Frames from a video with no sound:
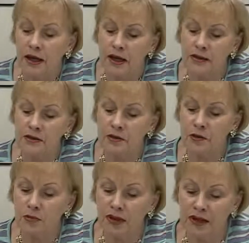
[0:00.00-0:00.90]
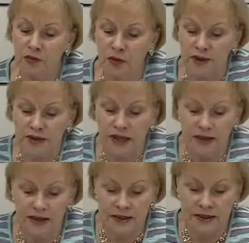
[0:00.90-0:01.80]
And so the plan was,
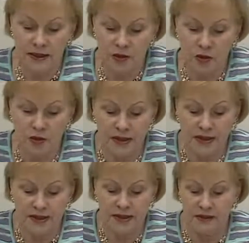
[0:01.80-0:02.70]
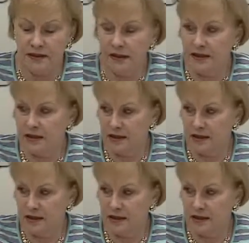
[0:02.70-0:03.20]
let's decrease the